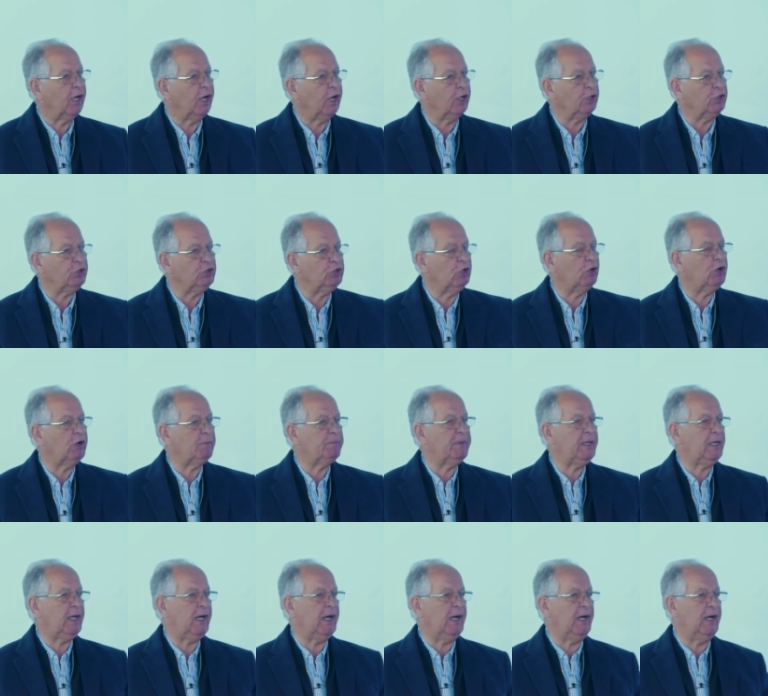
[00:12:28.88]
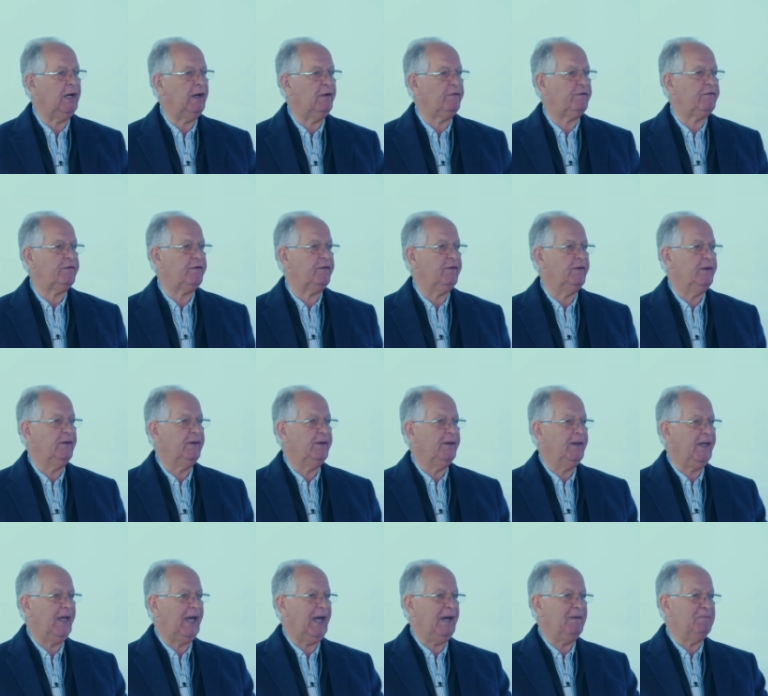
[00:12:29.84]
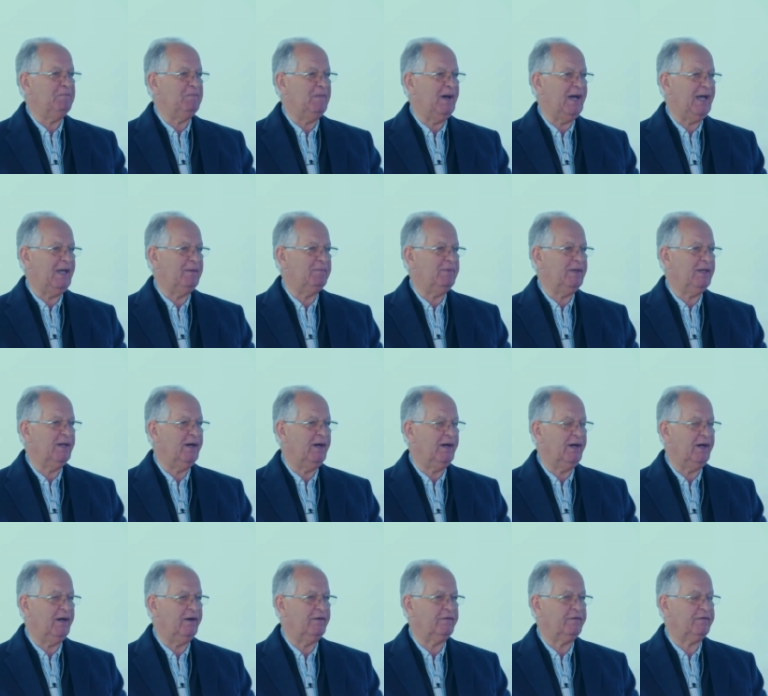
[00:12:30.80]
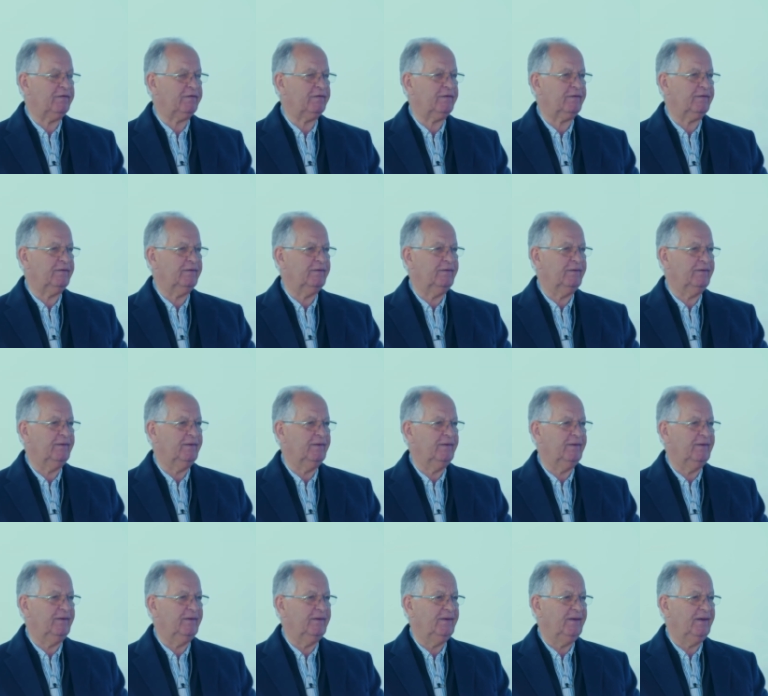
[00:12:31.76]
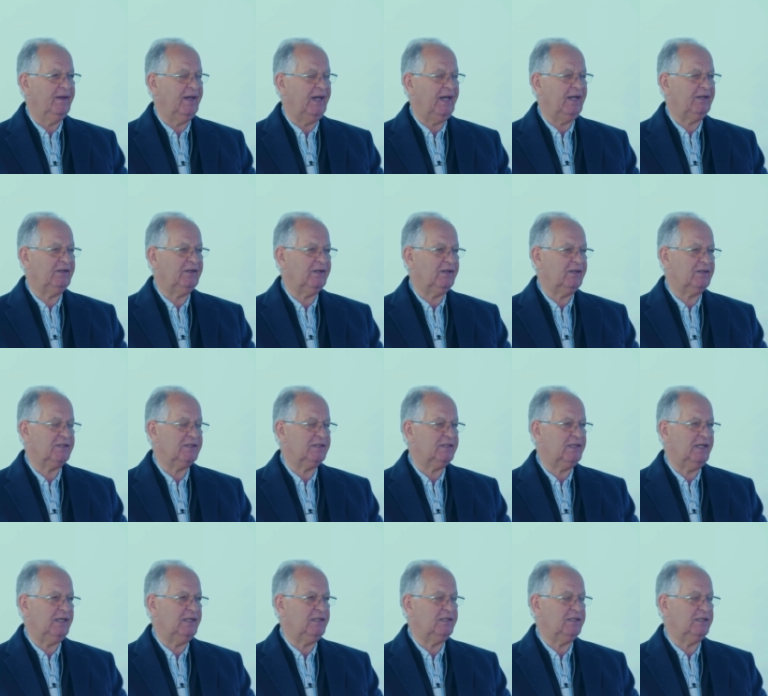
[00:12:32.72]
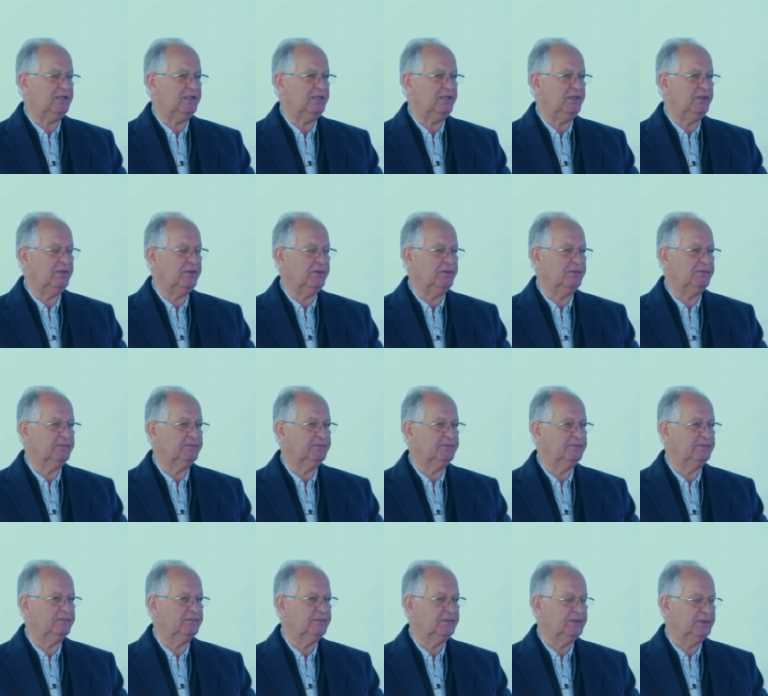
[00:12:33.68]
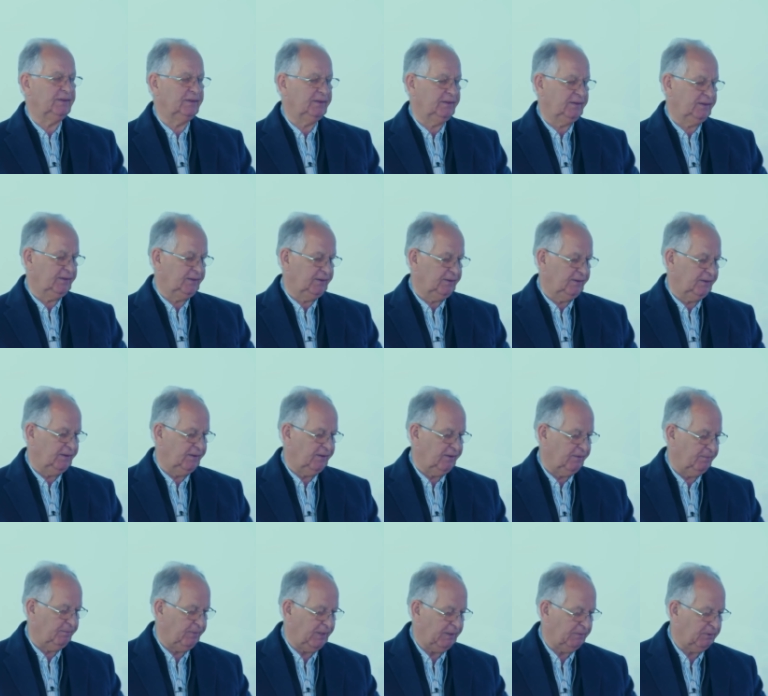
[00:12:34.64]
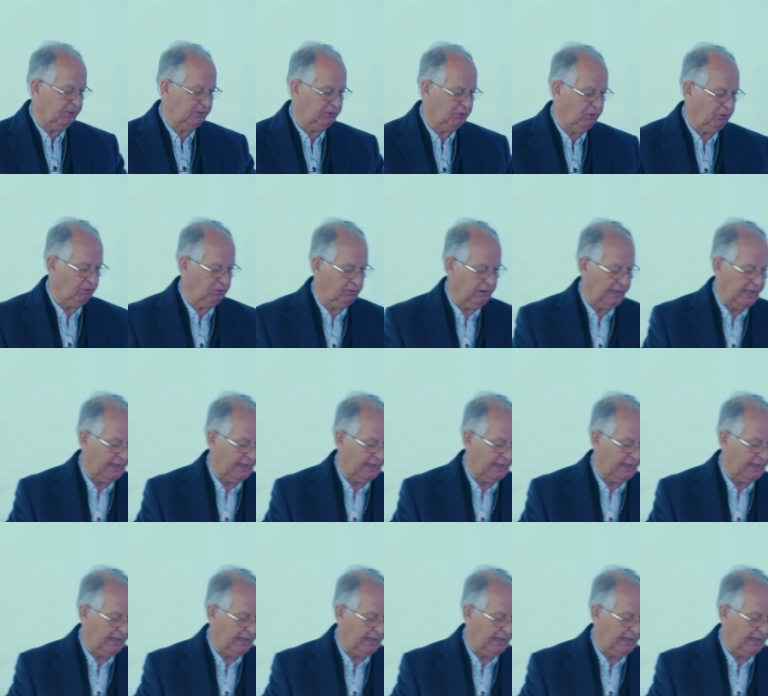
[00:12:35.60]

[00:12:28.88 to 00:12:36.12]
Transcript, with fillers: on your behalf and my behalf. I gotta say to you, people don't